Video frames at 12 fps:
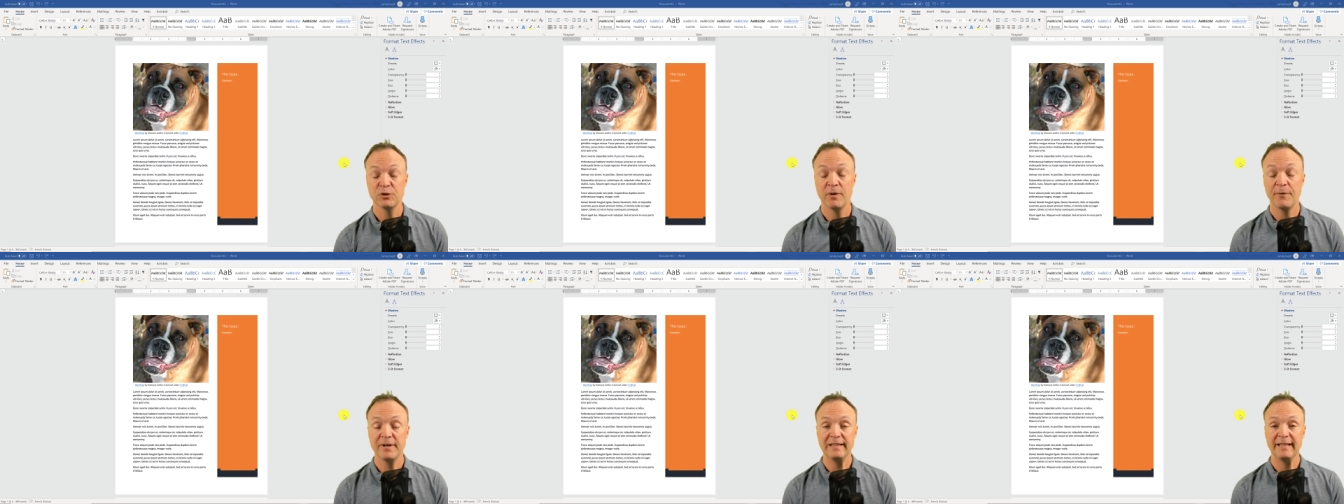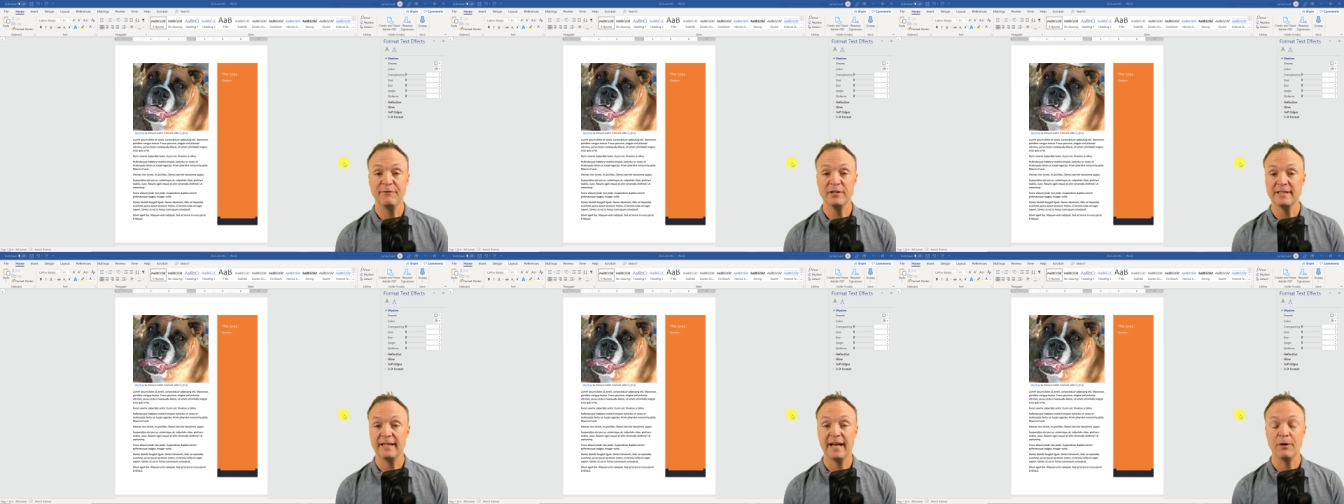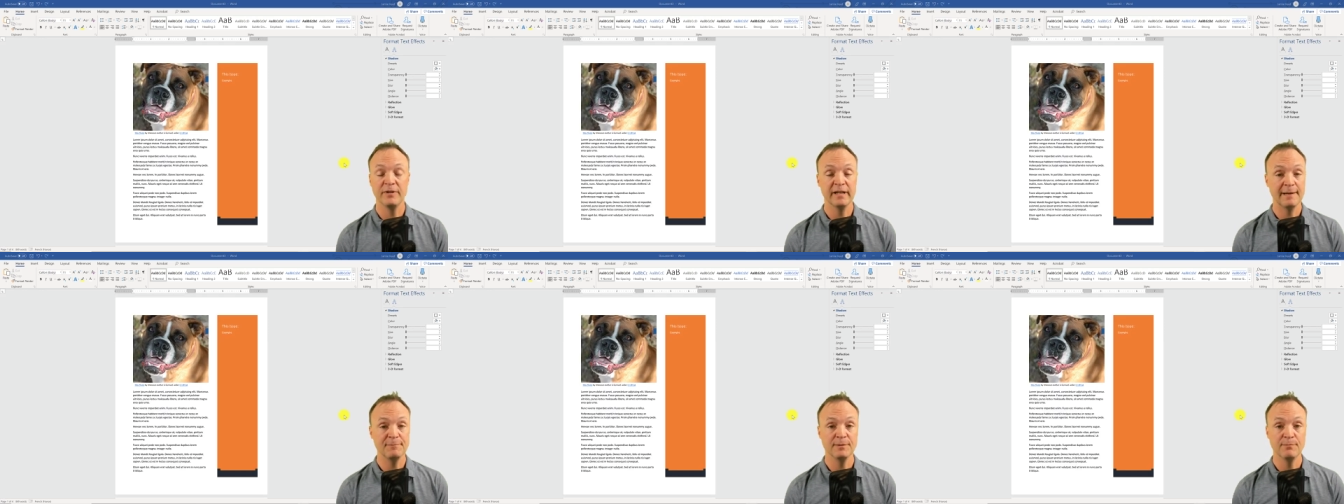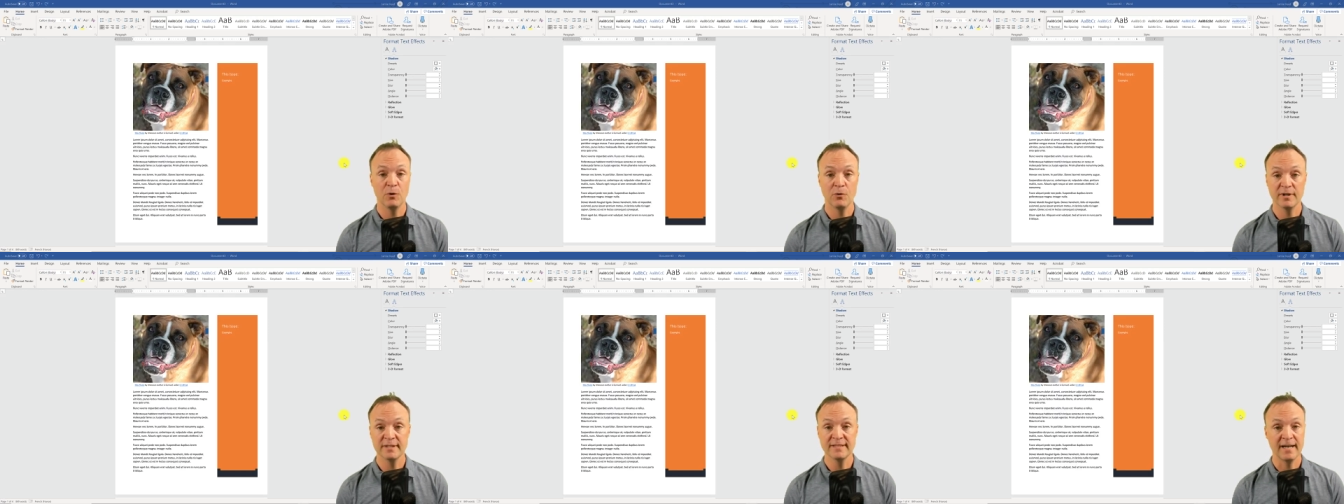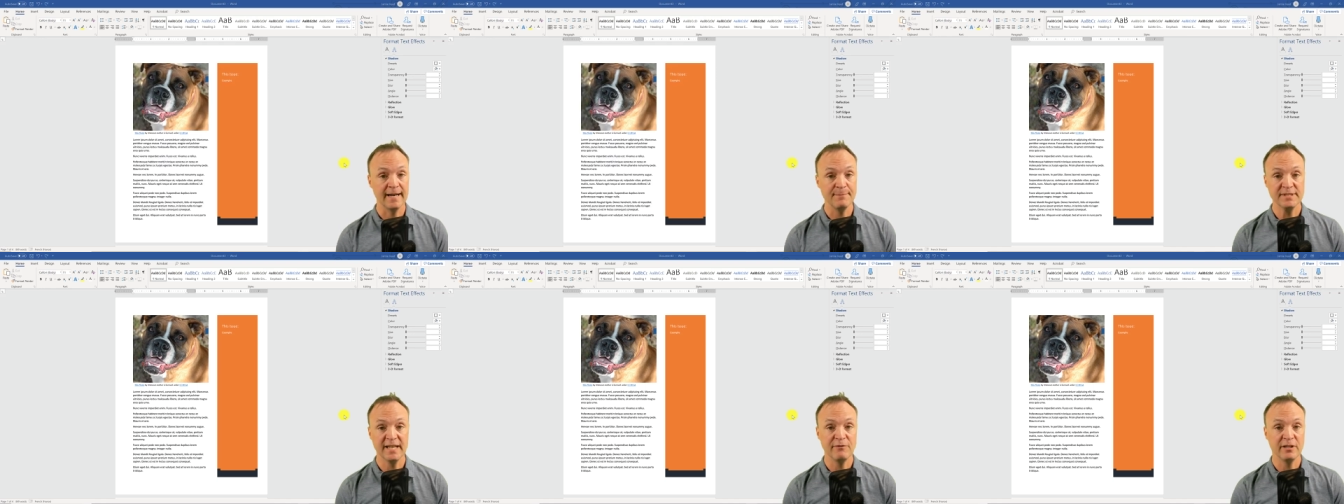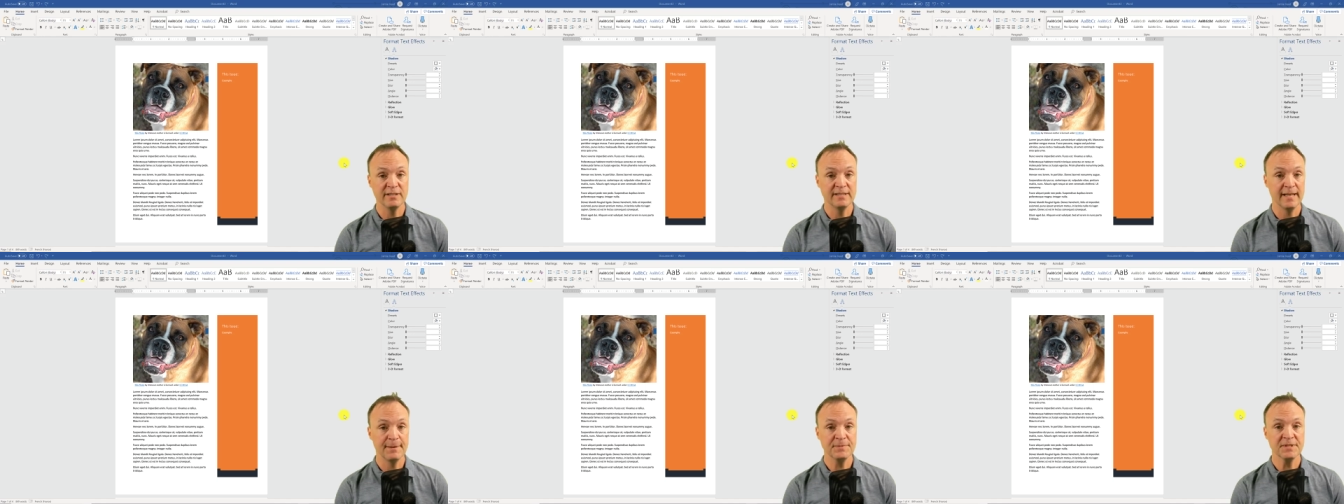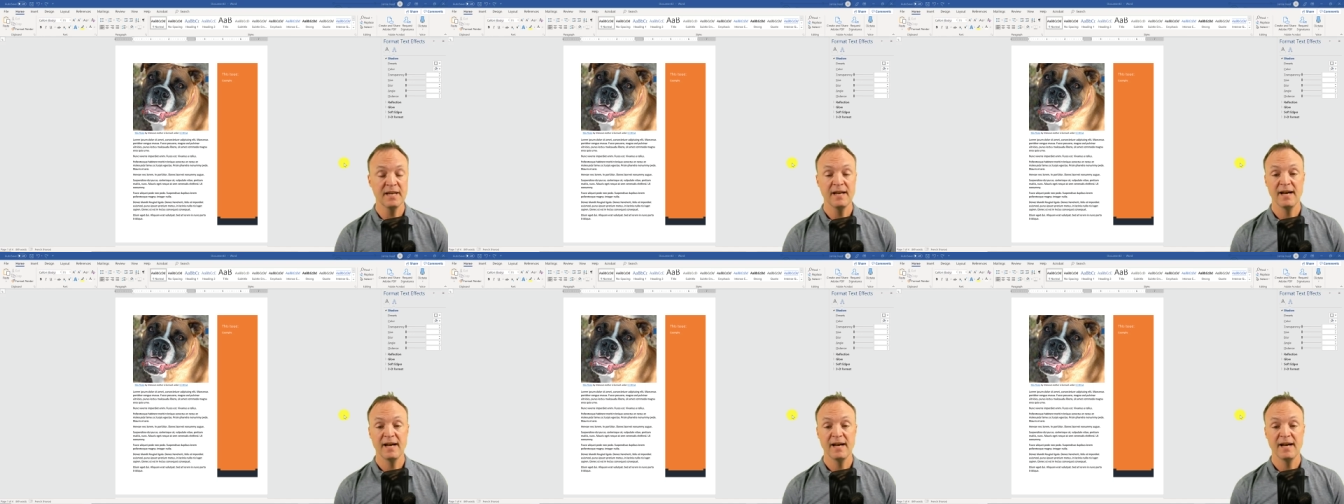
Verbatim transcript: So I want to leave you today with a couple more time-saving tips.